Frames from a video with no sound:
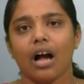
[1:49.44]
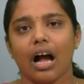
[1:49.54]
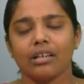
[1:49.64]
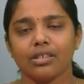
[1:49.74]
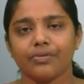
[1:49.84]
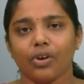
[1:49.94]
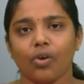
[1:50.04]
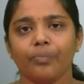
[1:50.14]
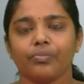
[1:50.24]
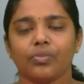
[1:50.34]
As of
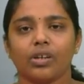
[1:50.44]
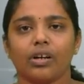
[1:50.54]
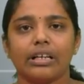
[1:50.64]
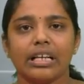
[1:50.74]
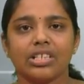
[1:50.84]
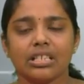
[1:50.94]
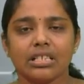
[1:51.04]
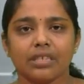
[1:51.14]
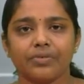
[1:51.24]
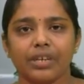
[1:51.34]
now, the
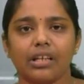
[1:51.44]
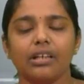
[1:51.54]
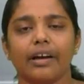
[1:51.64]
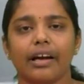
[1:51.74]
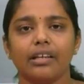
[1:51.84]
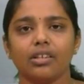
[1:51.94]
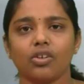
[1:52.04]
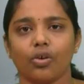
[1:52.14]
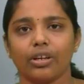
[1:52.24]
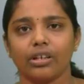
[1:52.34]
nationalistic feeling in the
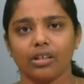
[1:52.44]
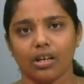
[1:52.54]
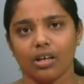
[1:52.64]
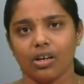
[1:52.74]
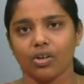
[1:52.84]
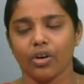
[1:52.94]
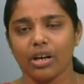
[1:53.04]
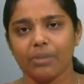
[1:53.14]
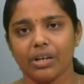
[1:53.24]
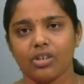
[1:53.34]
Korean uh,
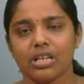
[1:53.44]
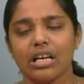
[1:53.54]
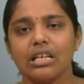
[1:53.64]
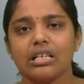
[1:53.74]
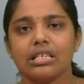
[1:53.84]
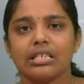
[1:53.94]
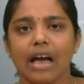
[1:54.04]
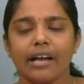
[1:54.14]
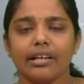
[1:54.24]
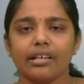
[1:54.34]
Korean Peninsula
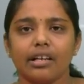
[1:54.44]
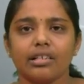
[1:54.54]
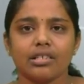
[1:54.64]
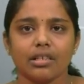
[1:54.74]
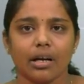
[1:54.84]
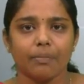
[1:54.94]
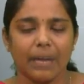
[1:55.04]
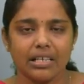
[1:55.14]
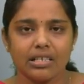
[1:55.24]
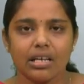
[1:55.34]
started its uh,
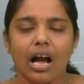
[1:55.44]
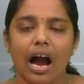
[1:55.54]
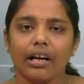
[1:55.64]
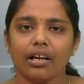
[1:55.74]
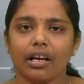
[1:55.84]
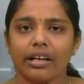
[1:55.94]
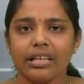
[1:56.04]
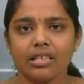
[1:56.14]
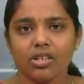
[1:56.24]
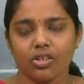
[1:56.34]
buds and uh,
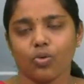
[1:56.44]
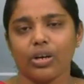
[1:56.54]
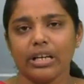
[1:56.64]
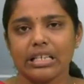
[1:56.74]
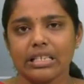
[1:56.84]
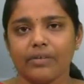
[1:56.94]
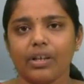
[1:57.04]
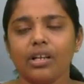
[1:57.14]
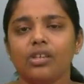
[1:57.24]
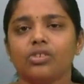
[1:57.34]
rising it to a next
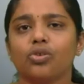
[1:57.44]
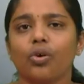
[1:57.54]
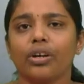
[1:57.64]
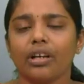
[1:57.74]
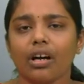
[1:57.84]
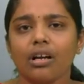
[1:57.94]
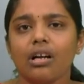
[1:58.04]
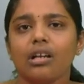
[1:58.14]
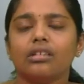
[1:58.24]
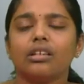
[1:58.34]
level. So here
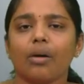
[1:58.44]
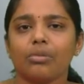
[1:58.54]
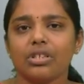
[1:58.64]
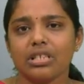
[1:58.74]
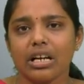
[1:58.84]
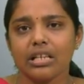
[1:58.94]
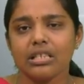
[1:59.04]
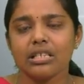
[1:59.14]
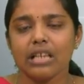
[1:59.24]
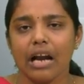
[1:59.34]
the communist
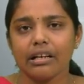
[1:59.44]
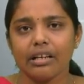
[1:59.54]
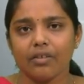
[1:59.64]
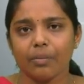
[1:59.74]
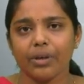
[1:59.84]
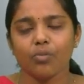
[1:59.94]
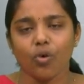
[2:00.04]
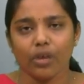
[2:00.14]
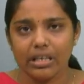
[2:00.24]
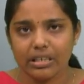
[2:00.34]
tendency started developing
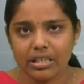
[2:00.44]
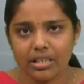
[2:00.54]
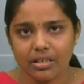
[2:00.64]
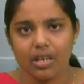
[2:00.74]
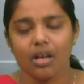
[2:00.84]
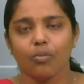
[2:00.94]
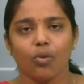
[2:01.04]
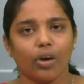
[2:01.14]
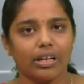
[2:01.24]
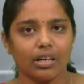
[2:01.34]
more intense
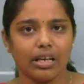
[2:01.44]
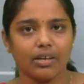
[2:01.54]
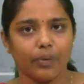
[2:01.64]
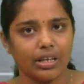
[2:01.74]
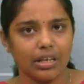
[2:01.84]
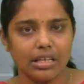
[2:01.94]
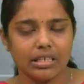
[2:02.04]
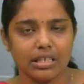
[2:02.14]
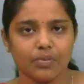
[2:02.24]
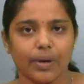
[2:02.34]
more in, in a very
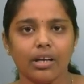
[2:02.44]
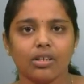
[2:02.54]
intense way